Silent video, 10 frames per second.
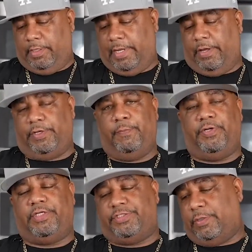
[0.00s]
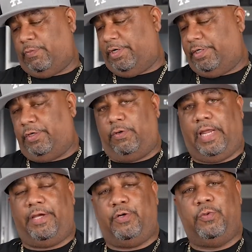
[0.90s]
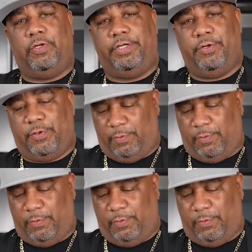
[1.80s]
Now you put this somewhere, like cool in your